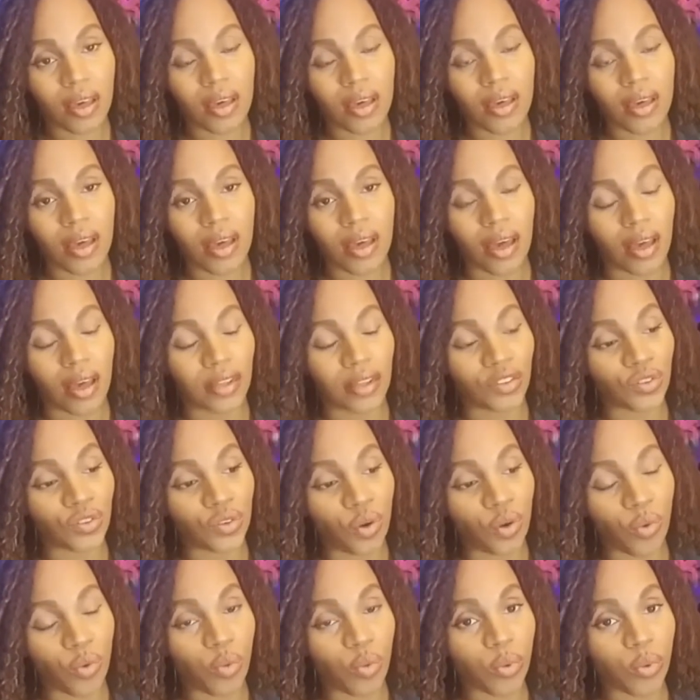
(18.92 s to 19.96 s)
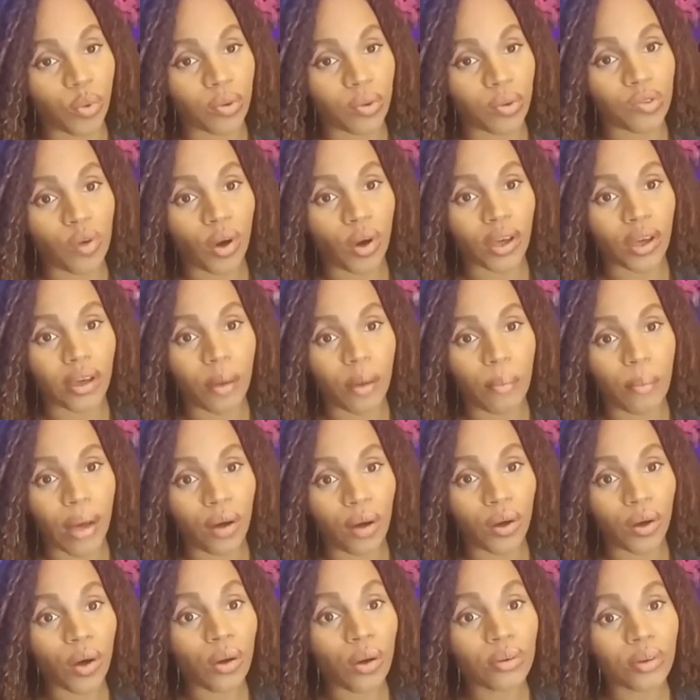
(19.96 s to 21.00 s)
And so when we were talking about
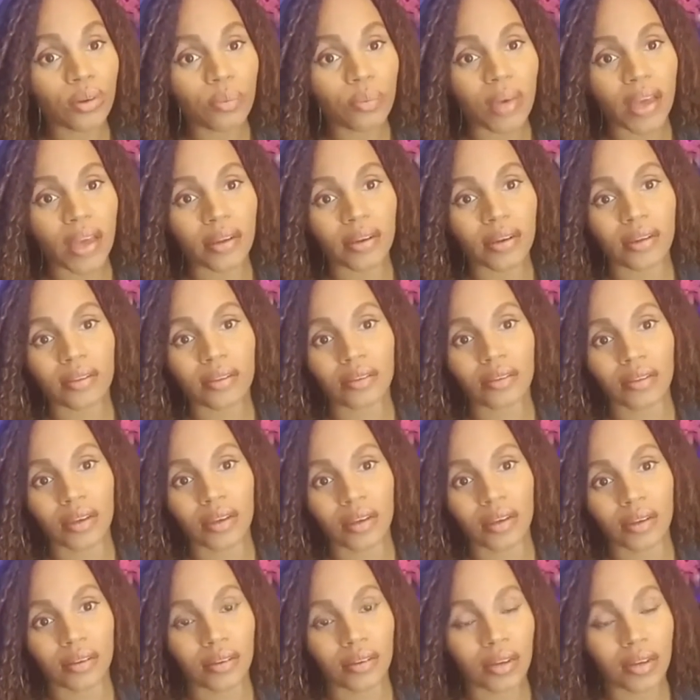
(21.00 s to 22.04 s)
codependence and